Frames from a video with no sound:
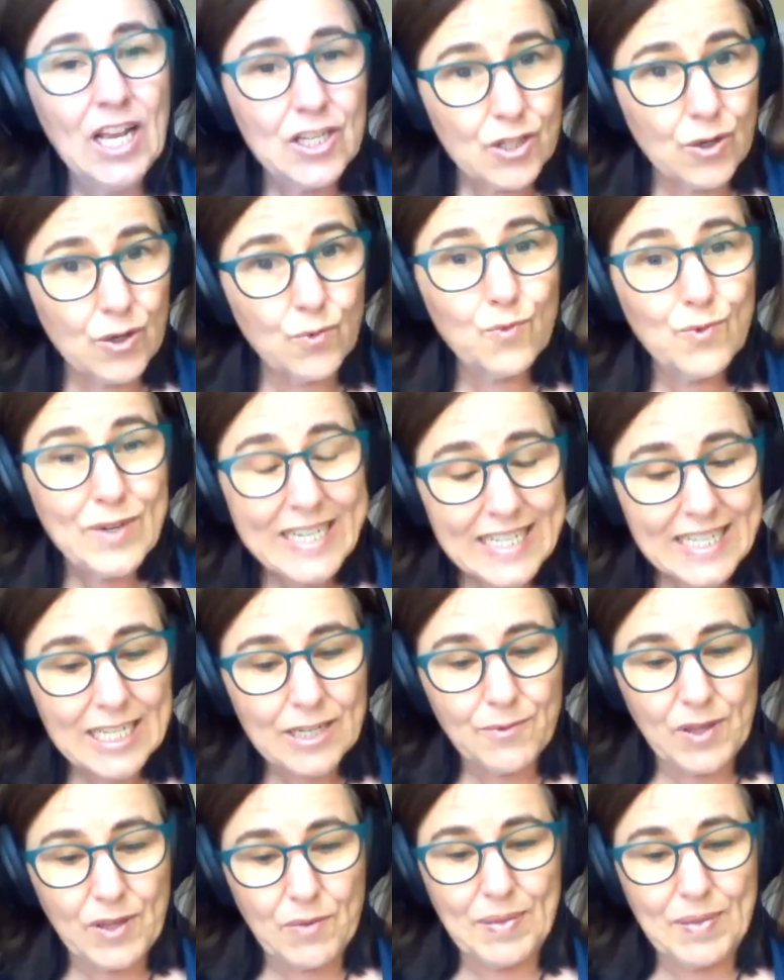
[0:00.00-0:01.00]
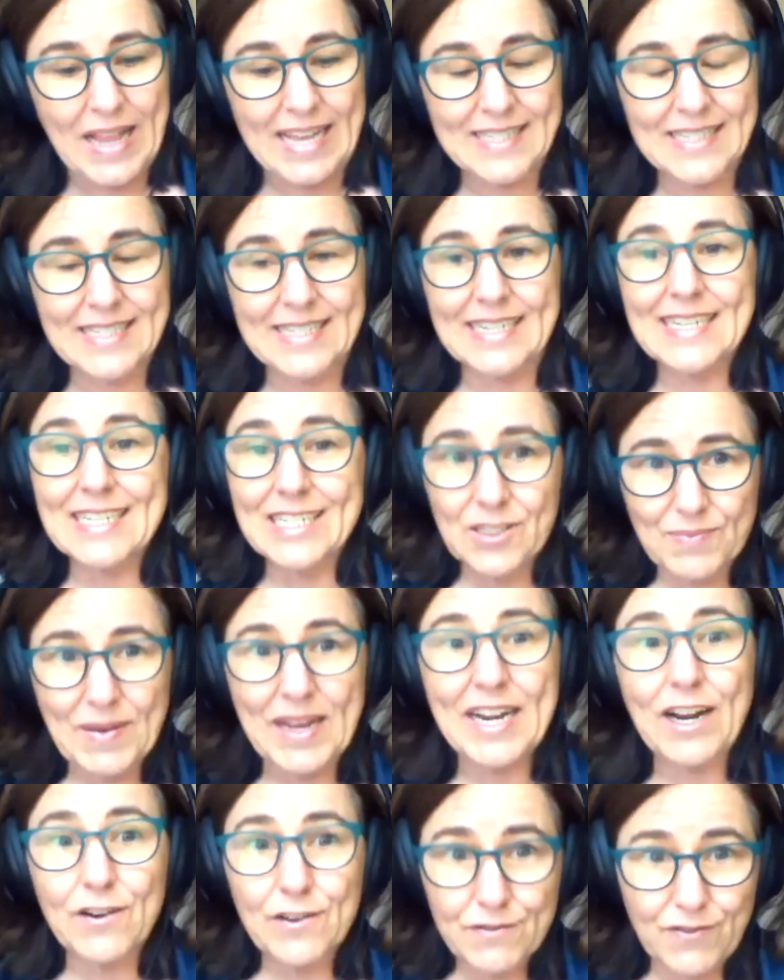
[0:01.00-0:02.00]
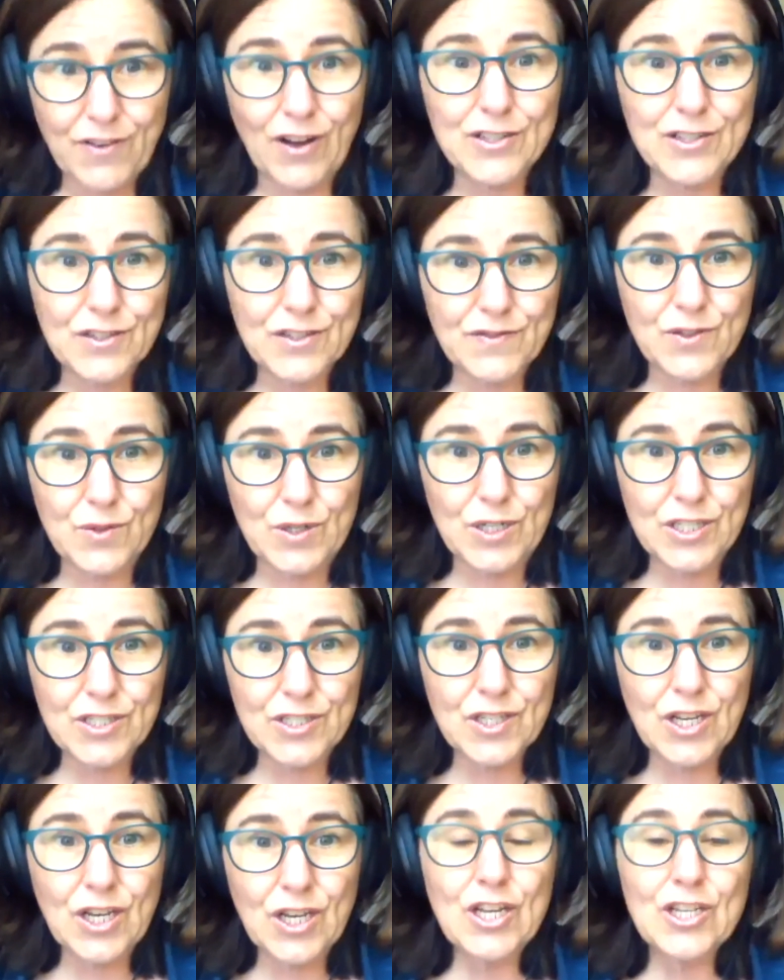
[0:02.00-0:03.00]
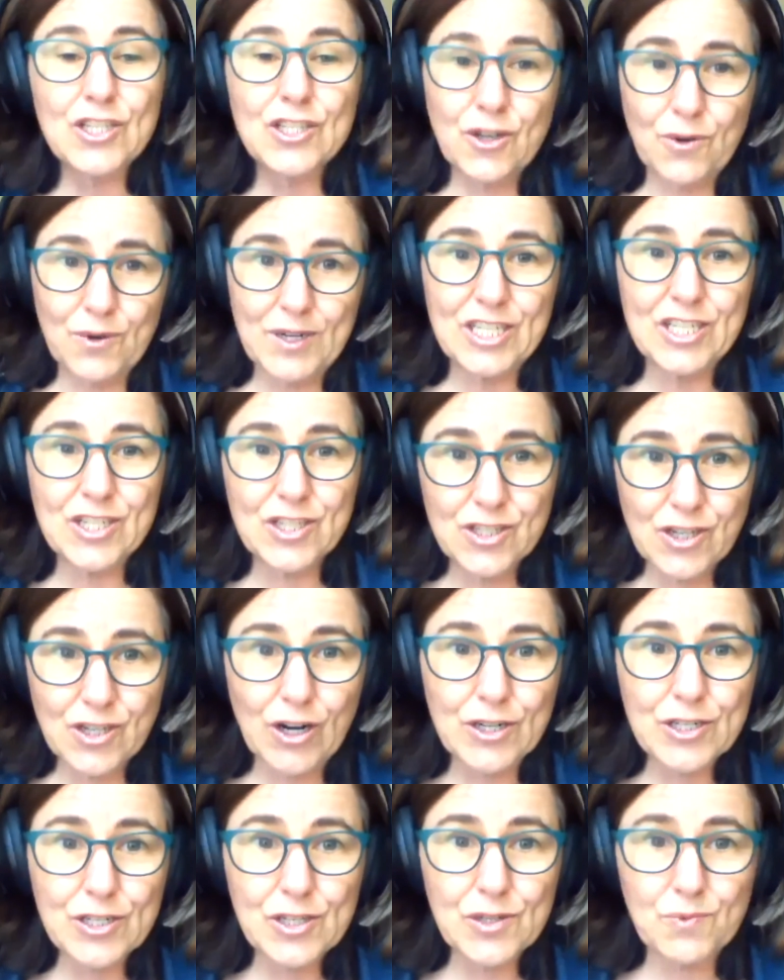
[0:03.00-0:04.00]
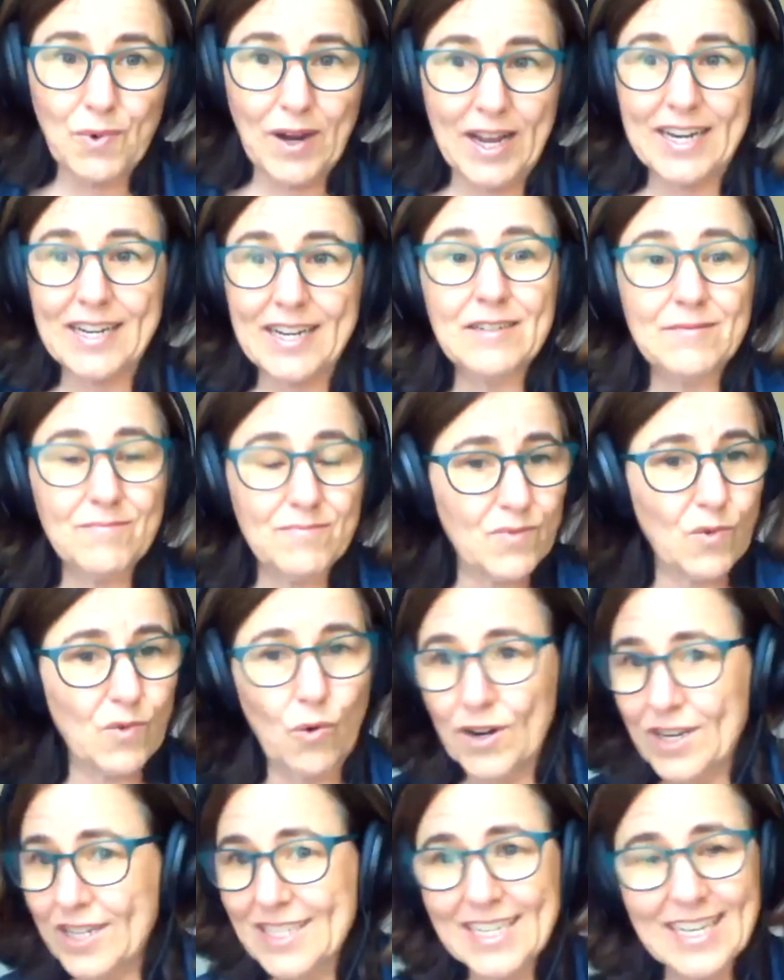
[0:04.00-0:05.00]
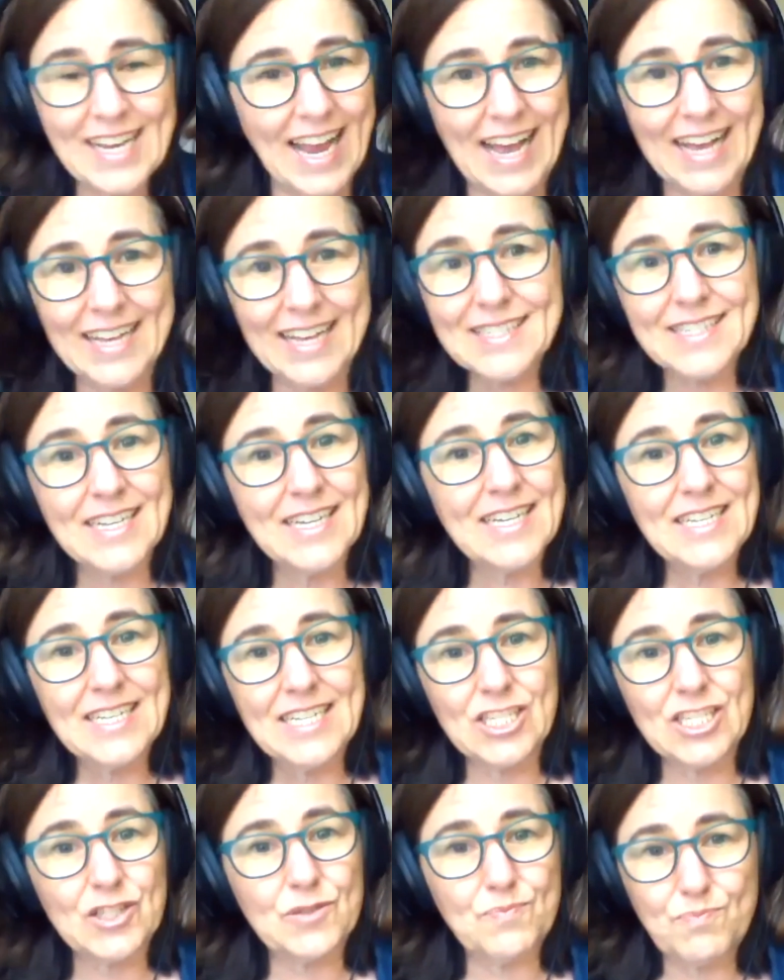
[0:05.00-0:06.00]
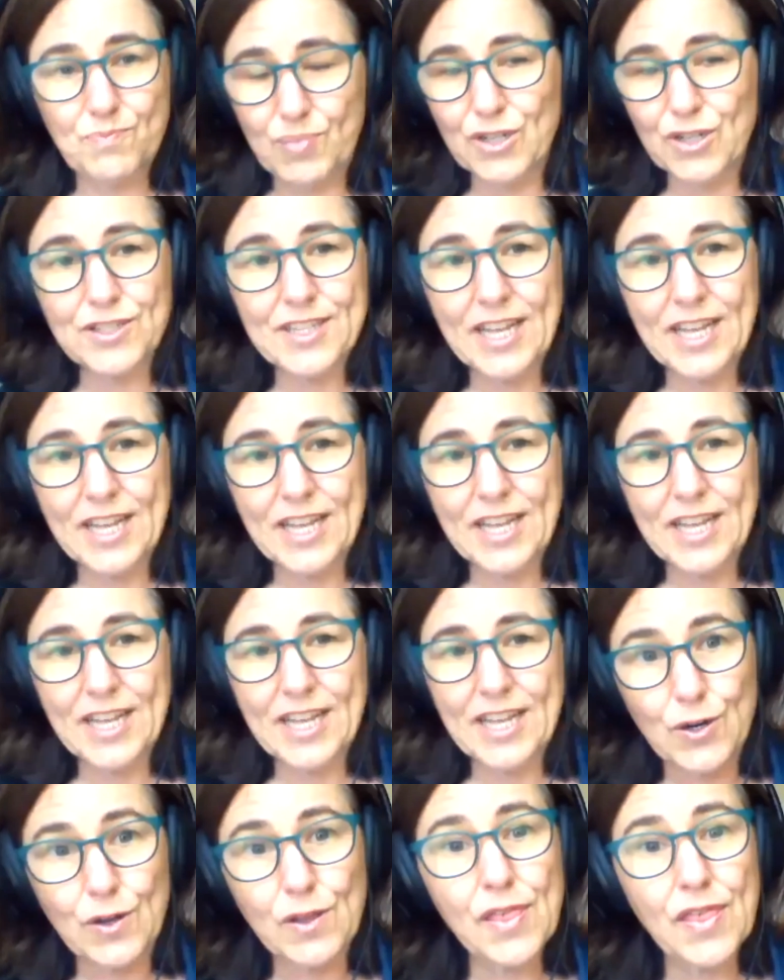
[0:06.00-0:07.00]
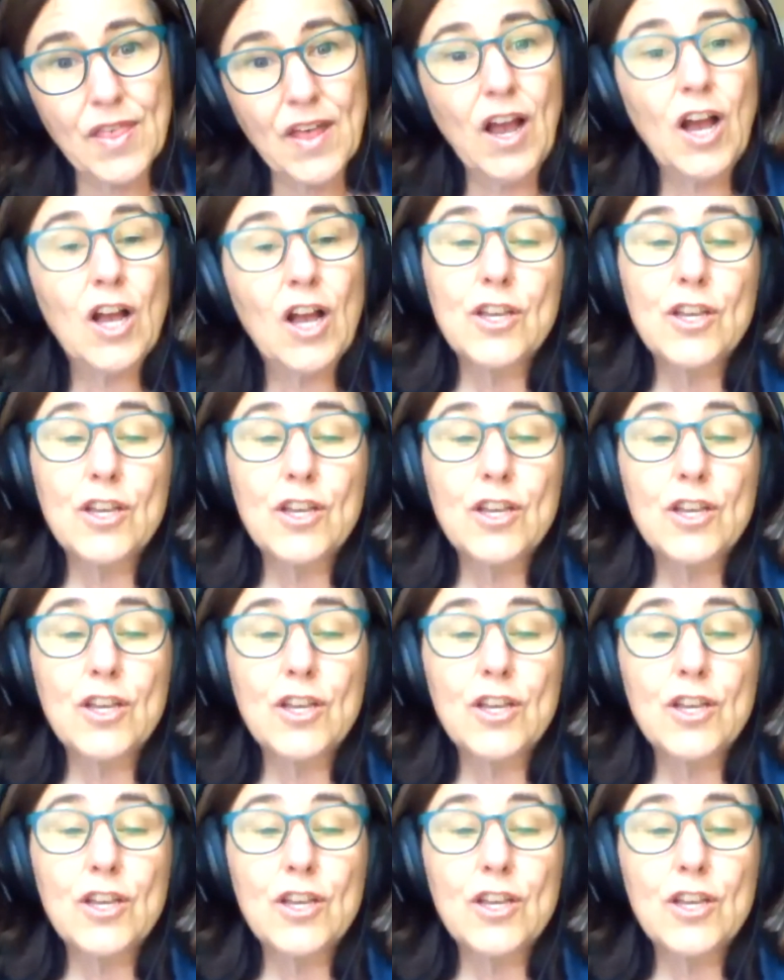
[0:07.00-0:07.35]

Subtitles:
So really with plastic, it's made out of fossil fuels. So it starts when oil and gas is pulled out of the earth.